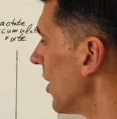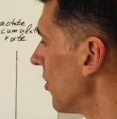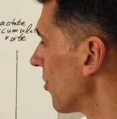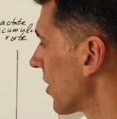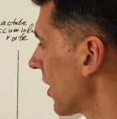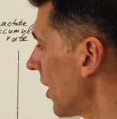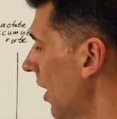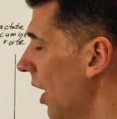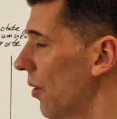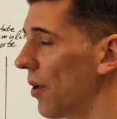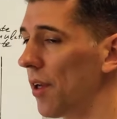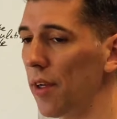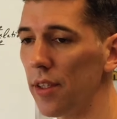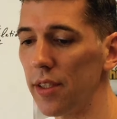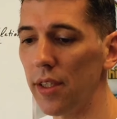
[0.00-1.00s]
You can now
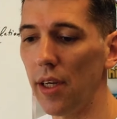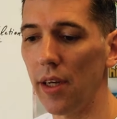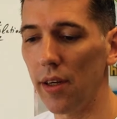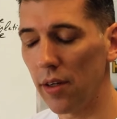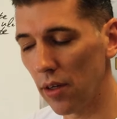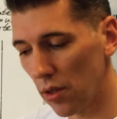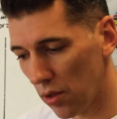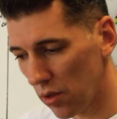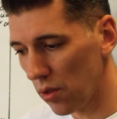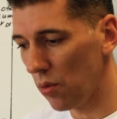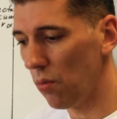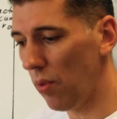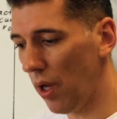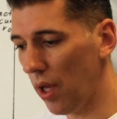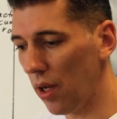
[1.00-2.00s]
understand,
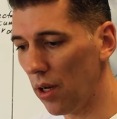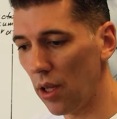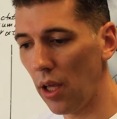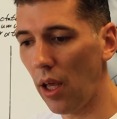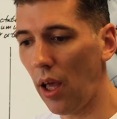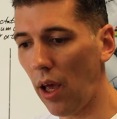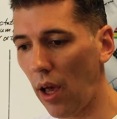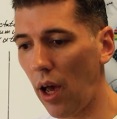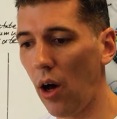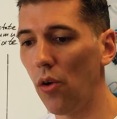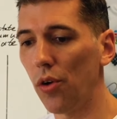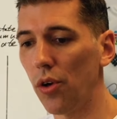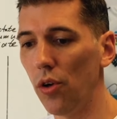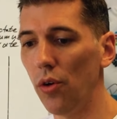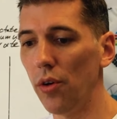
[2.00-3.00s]
well,
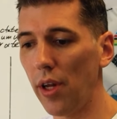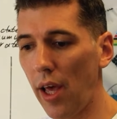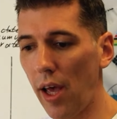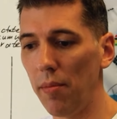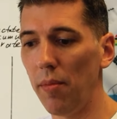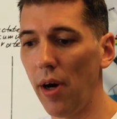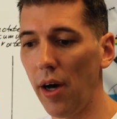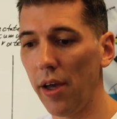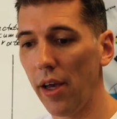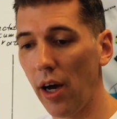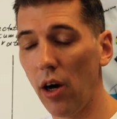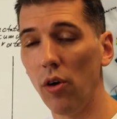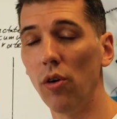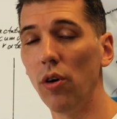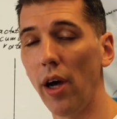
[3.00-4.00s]
how good am I?
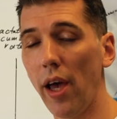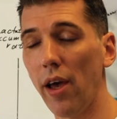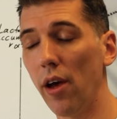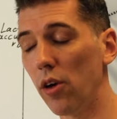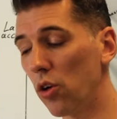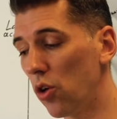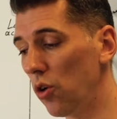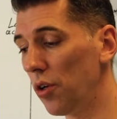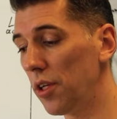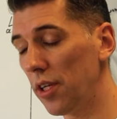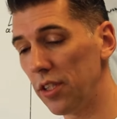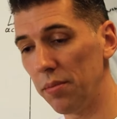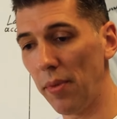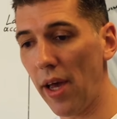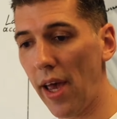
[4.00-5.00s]
How good
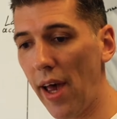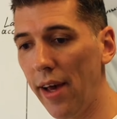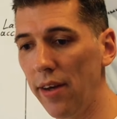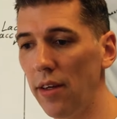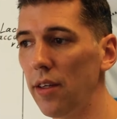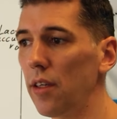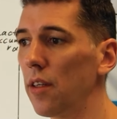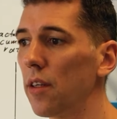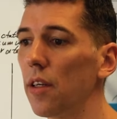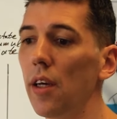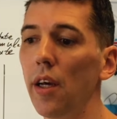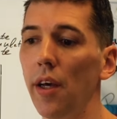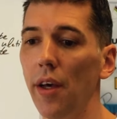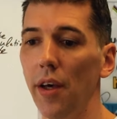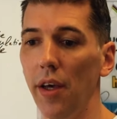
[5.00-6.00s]
is my athlete
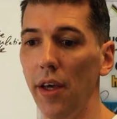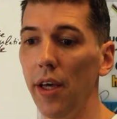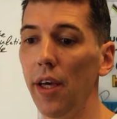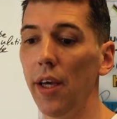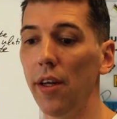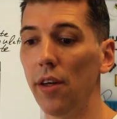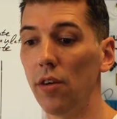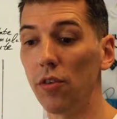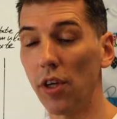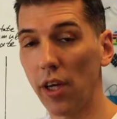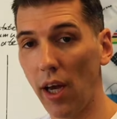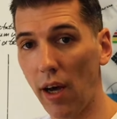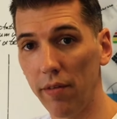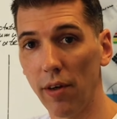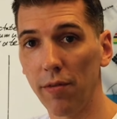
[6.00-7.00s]
in
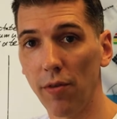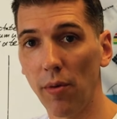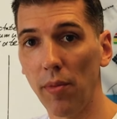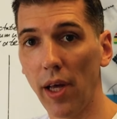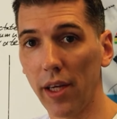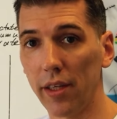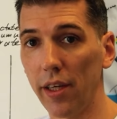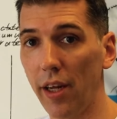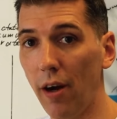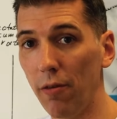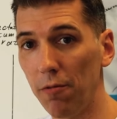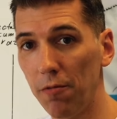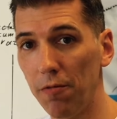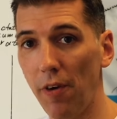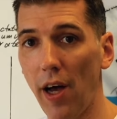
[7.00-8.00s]
recover from lactate? How
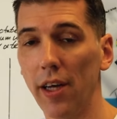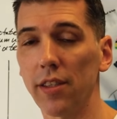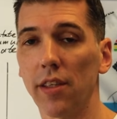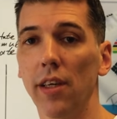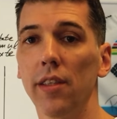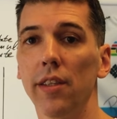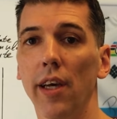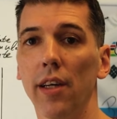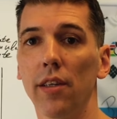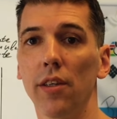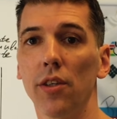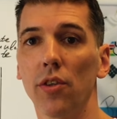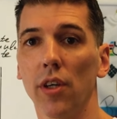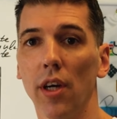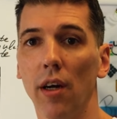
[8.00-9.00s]
fast can the
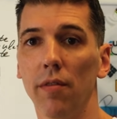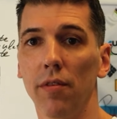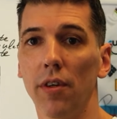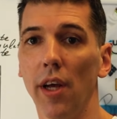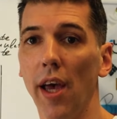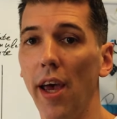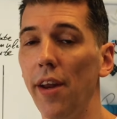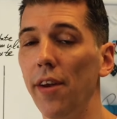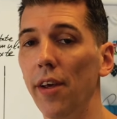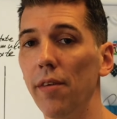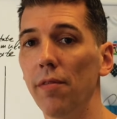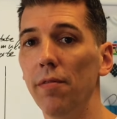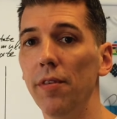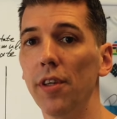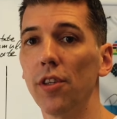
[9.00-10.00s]
athlete recover? And
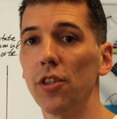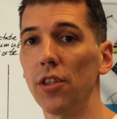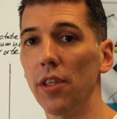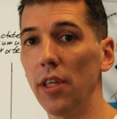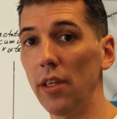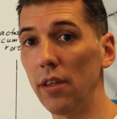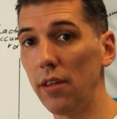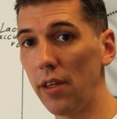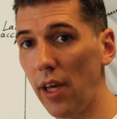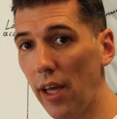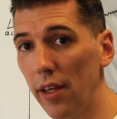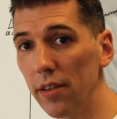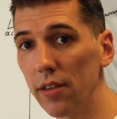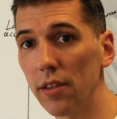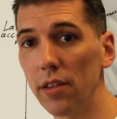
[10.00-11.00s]
at which
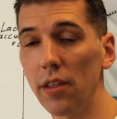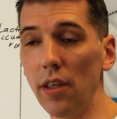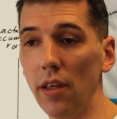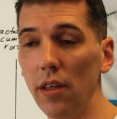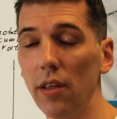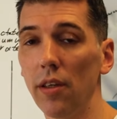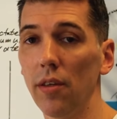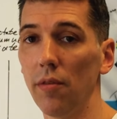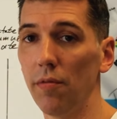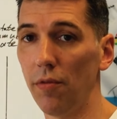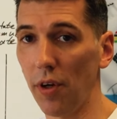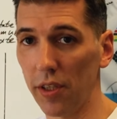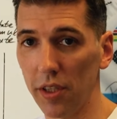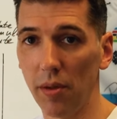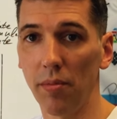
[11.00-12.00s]
intensity,
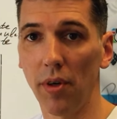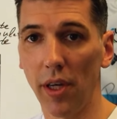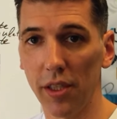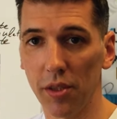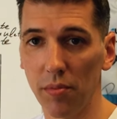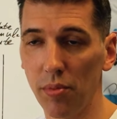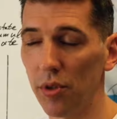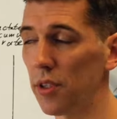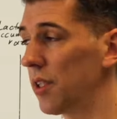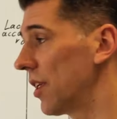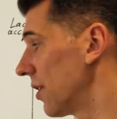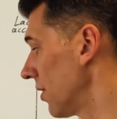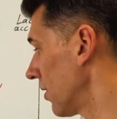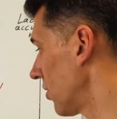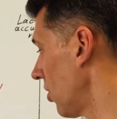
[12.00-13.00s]
for example, as a
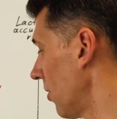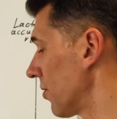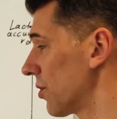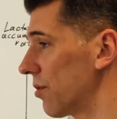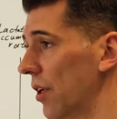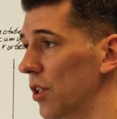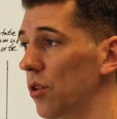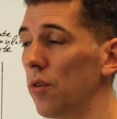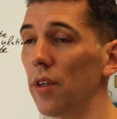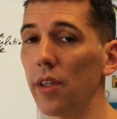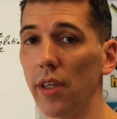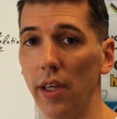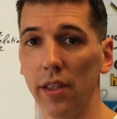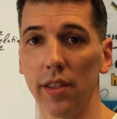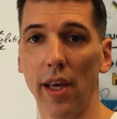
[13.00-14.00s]
percentage of
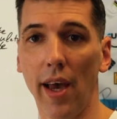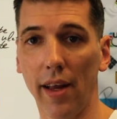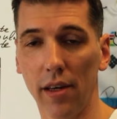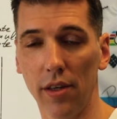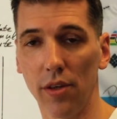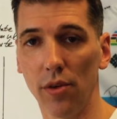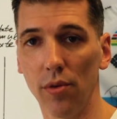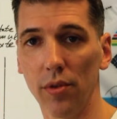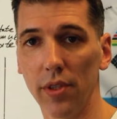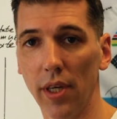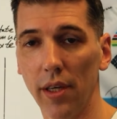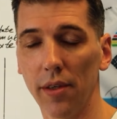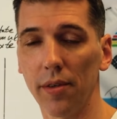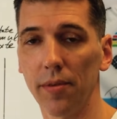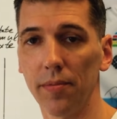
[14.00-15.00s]
threshold, can the athlete do
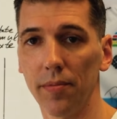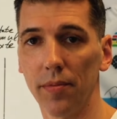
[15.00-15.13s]
that?